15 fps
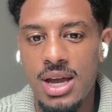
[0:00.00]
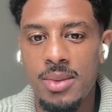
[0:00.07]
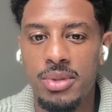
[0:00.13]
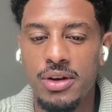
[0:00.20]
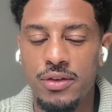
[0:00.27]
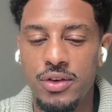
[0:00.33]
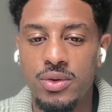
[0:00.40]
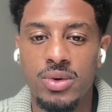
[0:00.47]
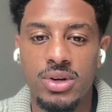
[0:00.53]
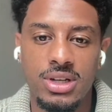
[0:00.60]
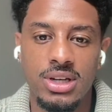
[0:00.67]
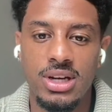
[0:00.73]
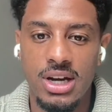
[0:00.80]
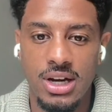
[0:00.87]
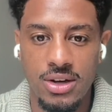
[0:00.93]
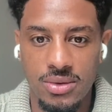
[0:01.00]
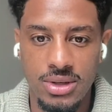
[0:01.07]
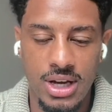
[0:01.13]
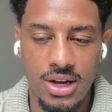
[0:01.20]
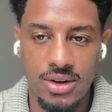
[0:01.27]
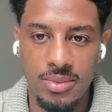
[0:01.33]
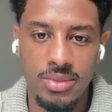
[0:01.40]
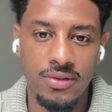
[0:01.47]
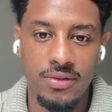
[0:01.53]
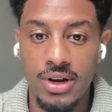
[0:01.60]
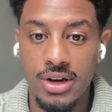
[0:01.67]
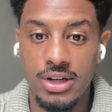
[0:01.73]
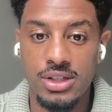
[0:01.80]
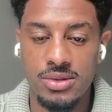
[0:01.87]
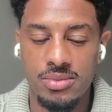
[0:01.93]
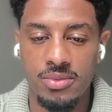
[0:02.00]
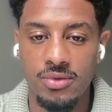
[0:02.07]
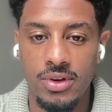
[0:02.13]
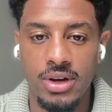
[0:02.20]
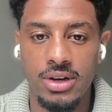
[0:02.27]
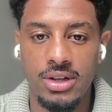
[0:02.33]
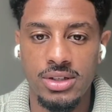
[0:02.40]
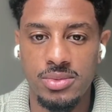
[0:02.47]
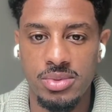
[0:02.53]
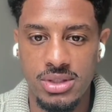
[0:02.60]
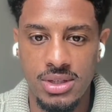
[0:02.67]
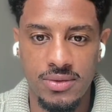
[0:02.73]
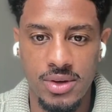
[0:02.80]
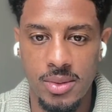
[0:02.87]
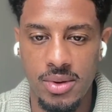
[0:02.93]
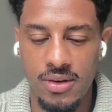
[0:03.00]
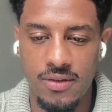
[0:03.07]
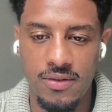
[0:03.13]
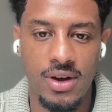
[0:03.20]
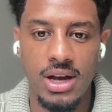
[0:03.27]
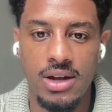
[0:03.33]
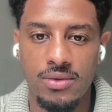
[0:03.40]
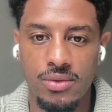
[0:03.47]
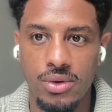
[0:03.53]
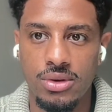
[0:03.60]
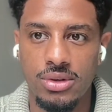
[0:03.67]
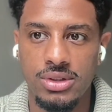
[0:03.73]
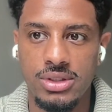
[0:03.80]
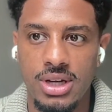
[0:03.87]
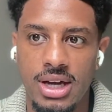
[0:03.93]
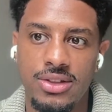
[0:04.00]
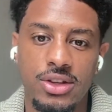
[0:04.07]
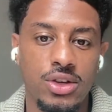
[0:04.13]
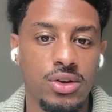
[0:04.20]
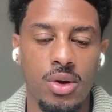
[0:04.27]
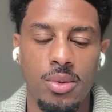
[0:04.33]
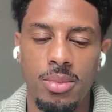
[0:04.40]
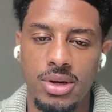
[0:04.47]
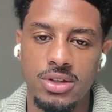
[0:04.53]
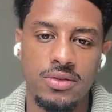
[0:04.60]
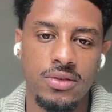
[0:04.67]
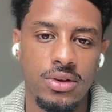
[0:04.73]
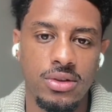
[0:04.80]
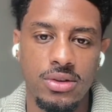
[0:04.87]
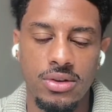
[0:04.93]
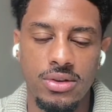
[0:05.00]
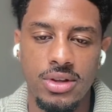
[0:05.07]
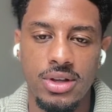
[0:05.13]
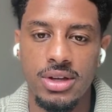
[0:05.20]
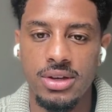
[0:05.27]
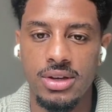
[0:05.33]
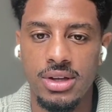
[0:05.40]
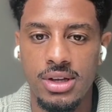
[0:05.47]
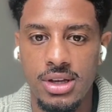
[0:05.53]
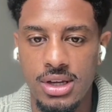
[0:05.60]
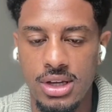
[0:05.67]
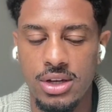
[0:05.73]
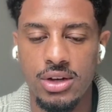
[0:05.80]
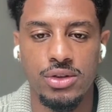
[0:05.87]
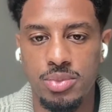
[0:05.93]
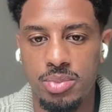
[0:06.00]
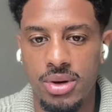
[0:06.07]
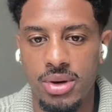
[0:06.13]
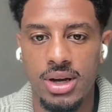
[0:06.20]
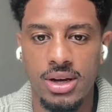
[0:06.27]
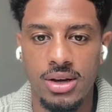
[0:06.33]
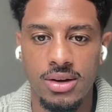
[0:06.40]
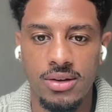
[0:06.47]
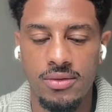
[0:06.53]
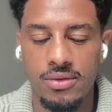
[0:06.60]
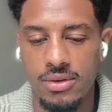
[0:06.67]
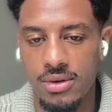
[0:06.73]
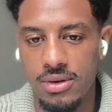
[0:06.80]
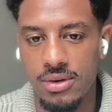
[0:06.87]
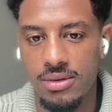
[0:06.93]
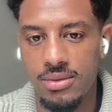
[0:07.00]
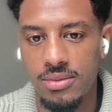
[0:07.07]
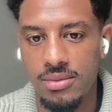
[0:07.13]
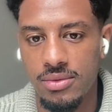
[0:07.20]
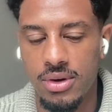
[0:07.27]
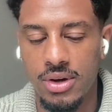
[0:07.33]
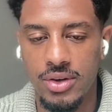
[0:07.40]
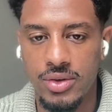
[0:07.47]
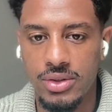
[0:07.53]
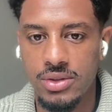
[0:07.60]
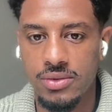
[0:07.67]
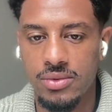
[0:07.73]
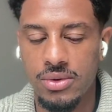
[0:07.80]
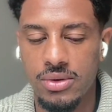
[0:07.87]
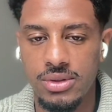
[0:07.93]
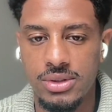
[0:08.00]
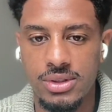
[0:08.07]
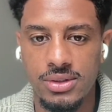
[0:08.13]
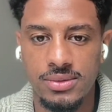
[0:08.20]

But if you were to narrow it down and be very specific about 5 roles, I think you go much further than spraying for hundreds of roles.